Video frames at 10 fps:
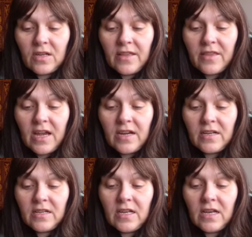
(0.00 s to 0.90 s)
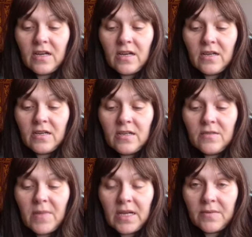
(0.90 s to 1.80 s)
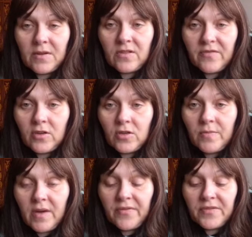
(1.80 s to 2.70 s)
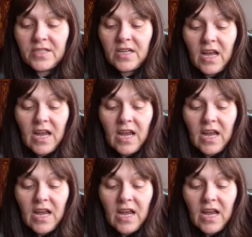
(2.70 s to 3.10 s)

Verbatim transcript: and then uh, make the most of the good months.